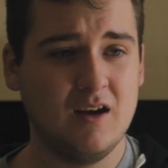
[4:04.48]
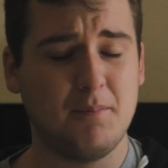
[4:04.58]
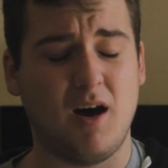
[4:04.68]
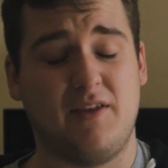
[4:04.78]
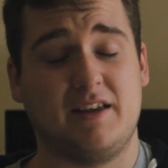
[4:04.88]

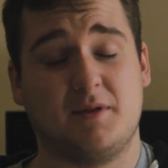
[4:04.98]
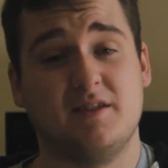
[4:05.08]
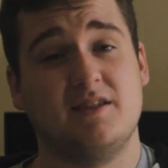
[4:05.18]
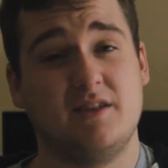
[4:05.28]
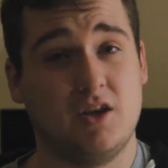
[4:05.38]
part of that's
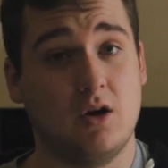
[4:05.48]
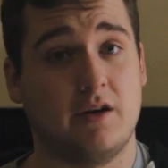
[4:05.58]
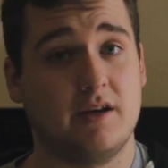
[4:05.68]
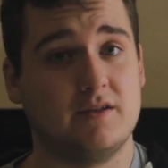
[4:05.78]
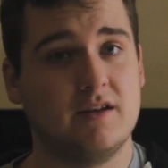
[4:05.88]
because he's the
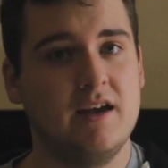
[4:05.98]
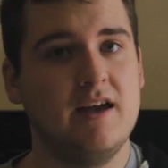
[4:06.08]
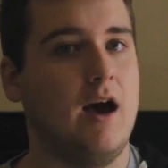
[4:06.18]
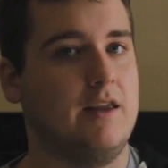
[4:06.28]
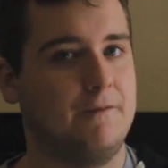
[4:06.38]
youngest
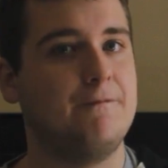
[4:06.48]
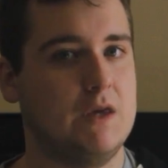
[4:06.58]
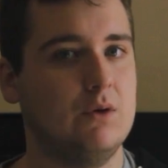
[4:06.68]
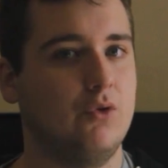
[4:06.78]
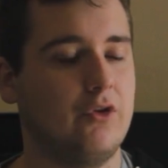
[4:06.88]
and he
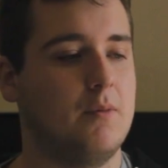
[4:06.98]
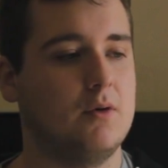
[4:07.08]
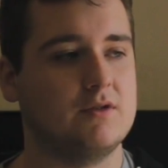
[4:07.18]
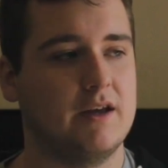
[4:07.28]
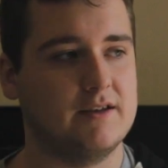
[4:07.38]
feels the
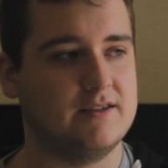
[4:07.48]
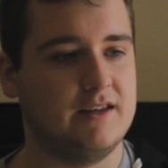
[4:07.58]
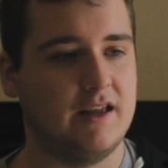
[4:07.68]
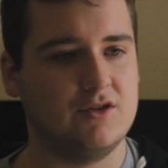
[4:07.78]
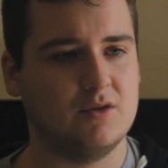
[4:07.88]
most like a
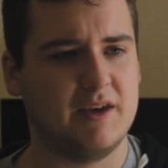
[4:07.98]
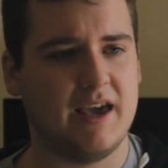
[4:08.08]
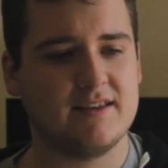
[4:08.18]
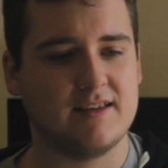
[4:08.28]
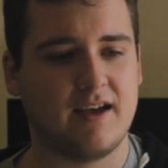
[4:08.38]
teenager, but he
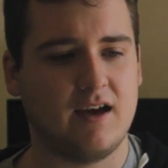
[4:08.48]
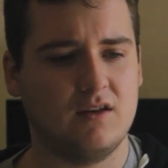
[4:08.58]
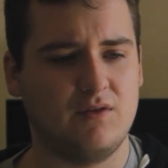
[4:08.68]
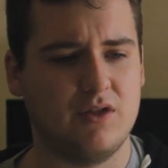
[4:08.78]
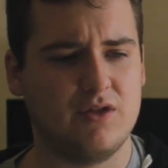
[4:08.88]
has that kind
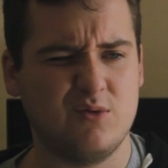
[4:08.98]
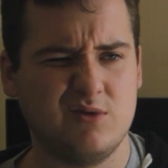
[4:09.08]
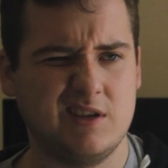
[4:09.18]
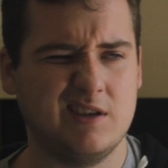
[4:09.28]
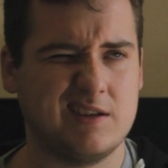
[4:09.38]
of
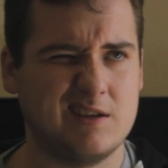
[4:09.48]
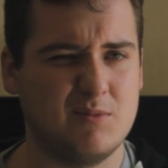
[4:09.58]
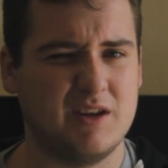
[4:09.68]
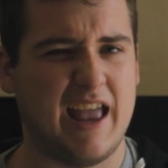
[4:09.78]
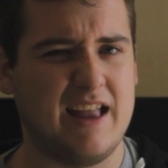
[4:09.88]
enthusiasm
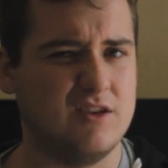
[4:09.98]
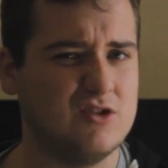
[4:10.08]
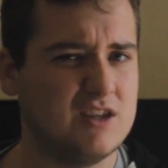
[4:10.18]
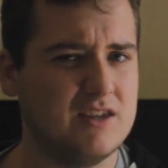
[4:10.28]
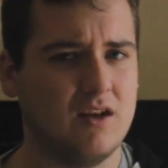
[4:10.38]
and
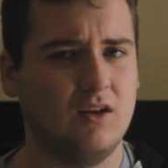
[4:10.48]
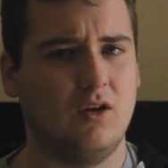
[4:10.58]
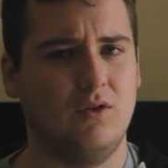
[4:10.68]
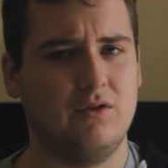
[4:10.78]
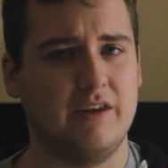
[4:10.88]
energy that
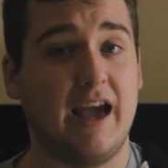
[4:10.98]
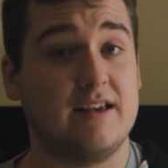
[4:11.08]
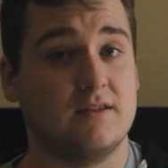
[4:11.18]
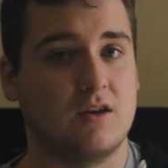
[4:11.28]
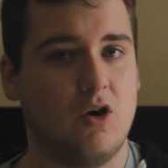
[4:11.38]
he
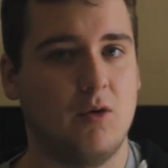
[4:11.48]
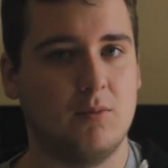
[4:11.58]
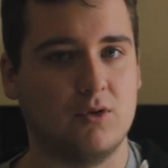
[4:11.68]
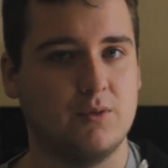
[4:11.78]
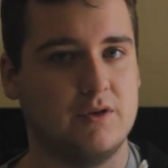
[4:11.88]
has in the comic
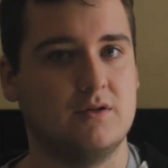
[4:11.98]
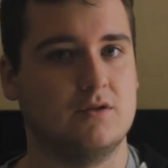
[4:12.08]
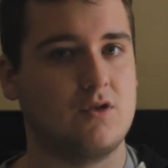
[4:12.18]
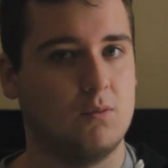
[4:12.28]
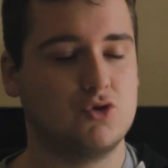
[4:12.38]
books, where he doesn't
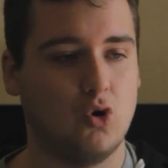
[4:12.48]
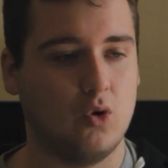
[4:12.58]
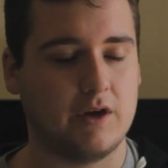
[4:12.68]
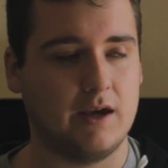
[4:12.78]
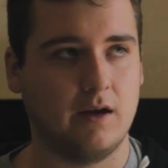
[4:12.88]
stop
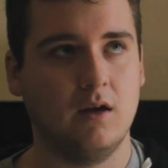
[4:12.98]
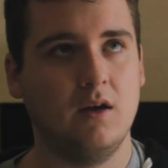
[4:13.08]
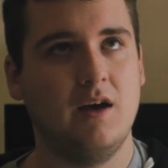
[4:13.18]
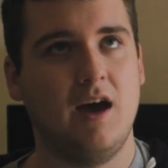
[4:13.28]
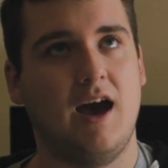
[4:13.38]
talking
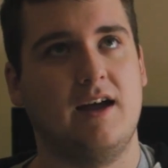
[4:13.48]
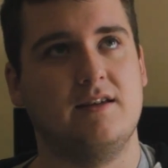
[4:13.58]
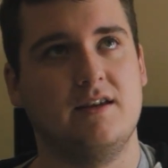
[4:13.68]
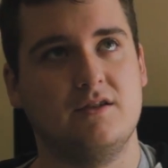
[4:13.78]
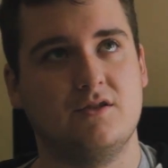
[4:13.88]

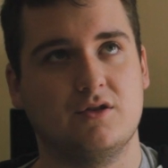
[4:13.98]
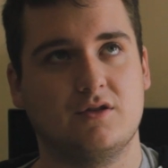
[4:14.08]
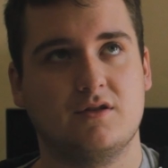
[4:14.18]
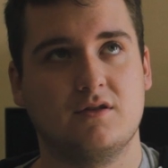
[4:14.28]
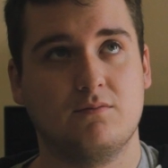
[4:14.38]
and he's
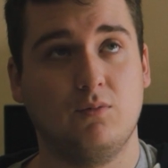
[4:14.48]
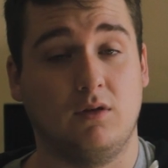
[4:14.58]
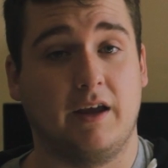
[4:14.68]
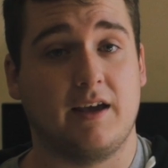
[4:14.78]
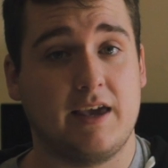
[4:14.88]
just
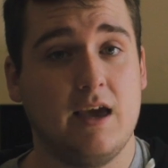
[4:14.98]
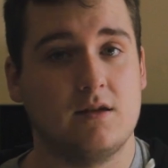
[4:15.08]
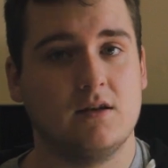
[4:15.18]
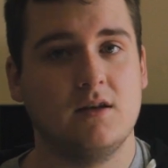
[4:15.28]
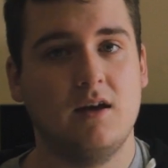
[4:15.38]
like a
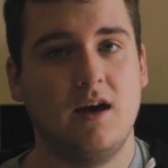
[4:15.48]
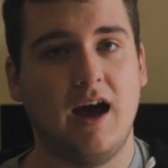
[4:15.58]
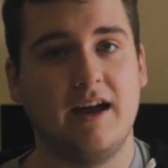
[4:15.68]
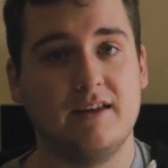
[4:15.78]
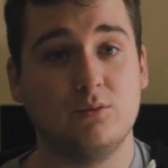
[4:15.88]
kid.
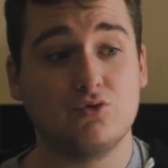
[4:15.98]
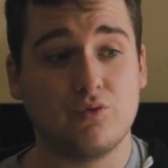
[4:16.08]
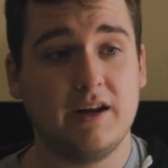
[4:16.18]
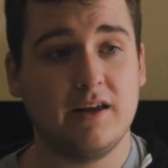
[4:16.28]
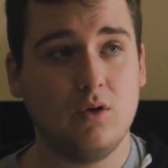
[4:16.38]
And it was
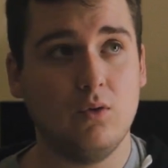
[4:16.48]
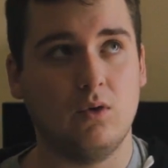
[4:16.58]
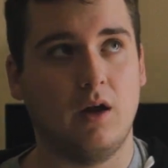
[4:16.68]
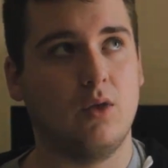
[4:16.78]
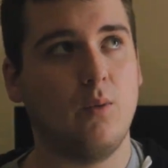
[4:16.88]
really
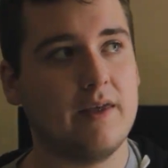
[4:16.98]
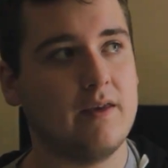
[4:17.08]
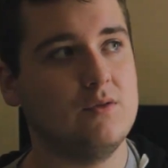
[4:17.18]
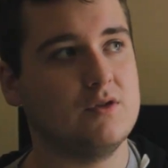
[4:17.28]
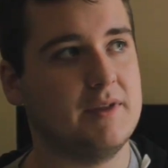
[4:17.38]
cool, and the way they
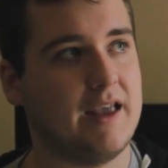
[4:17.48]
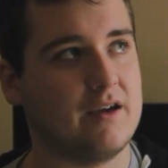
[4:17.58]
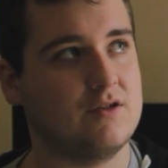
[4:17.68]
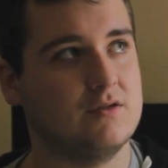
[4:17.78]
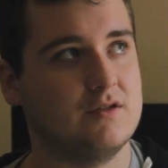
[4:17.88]
use him in the
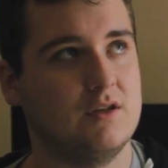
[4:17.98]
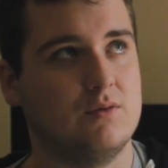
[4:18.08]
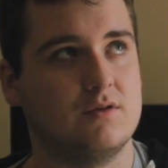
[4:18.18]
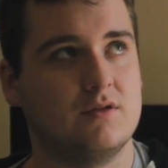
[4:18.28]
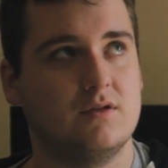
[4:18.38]
action
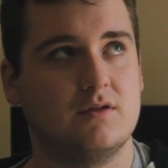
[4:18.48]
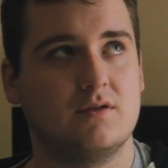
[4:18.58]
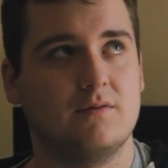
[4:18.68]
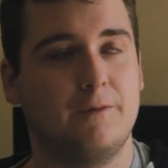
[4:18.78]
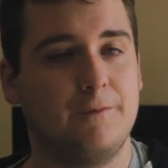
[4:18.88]

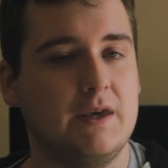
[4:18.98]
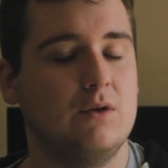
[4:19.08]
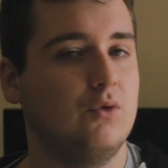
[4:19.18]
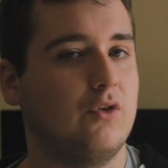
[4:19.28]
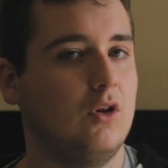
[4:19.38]
sequences
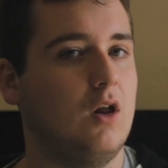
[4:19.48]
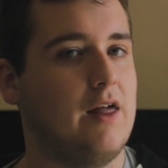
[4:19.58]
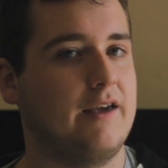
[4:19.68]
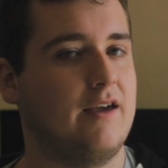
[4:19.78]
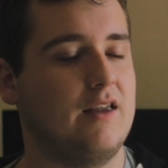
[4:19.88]
feels a lot
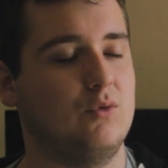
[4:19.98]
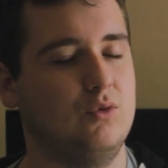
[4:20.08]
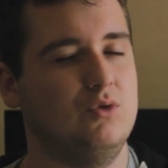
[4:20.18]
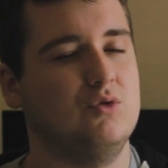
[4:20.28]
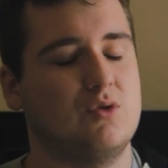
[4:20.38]
like anyone
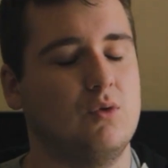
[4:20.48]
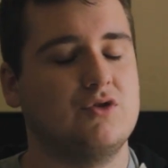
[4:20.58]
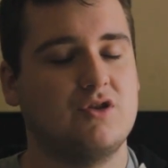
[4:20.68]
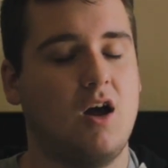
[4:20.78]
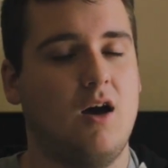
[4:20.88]
who used to watch
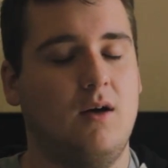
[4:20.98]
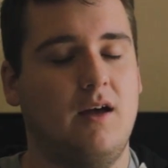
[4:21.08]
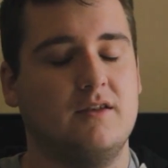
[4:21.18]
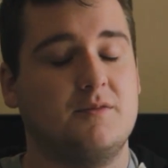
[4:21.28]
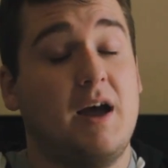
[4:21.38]

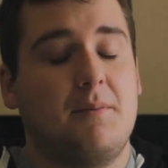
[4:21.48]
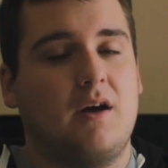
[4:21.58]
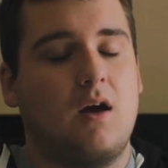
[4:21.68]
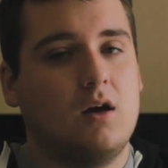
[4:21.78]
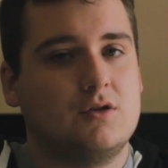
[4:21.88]

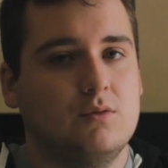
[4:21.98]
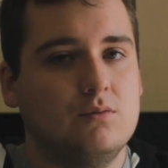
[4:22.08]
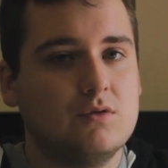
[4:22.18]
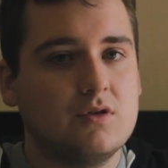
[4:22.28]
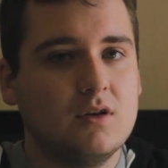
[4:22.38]
Spider-Man
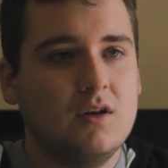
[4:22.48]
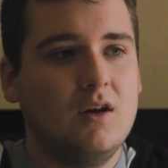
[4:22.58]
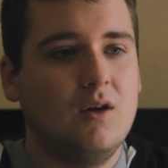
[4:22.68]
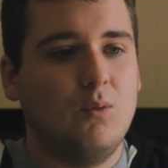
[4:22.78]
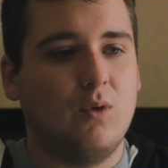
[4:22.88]
cartoons
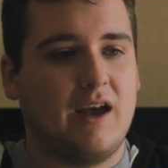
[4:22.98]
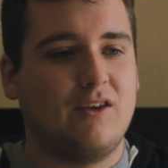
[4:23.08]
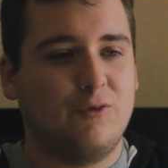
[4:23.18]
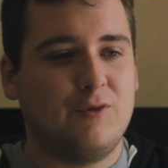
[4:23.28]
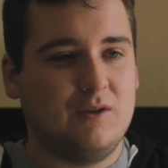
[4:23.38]
will
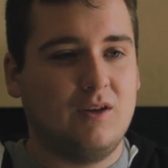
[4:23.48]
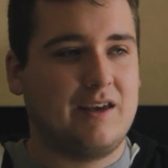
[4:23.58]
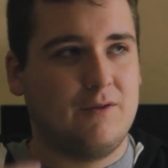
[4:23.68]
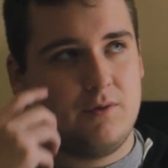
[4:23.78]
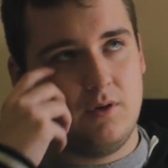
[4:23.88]
kind of feel
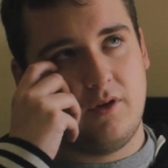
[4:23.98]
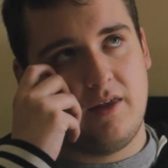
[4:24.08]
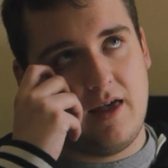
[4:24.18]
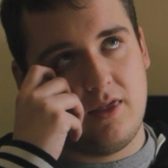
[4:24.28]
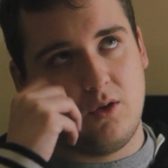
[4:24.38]
like it feels like
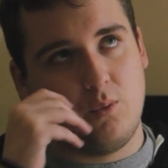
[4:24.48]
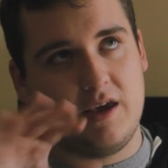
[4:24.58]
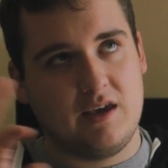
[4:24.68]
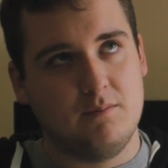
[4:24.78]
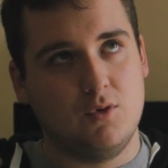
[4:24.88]
that the way
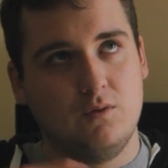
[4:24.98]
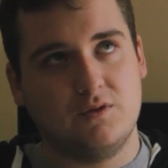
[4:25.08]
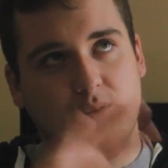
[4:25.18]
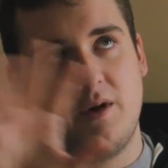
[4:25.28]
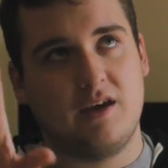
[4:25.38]
he
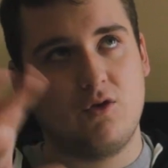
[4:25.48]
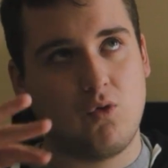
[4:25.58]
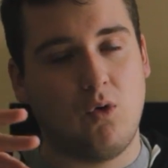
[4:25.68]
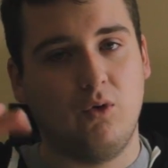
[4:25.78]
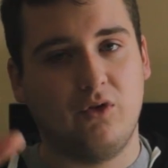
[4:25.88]
moves, the way he
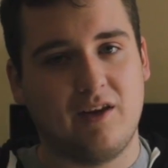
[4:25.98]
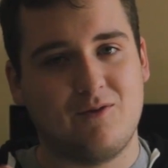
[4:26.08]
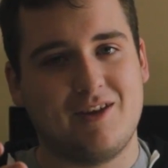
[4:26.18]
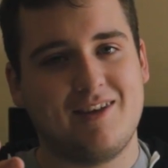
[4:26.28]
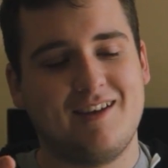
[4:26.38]
crawls and
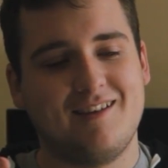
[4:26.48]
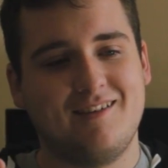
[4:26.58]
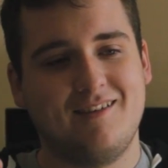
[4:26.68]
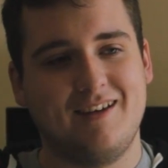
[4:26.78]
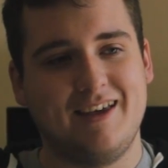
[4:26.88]

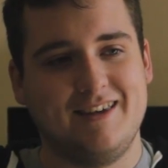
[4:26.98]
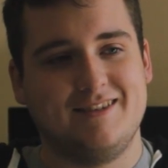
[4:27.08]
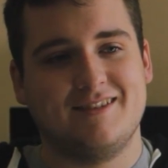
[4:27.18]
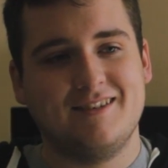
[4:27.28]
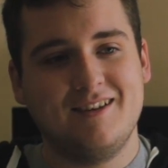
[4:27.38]
everything
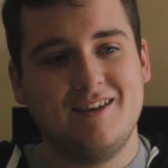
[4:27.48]
is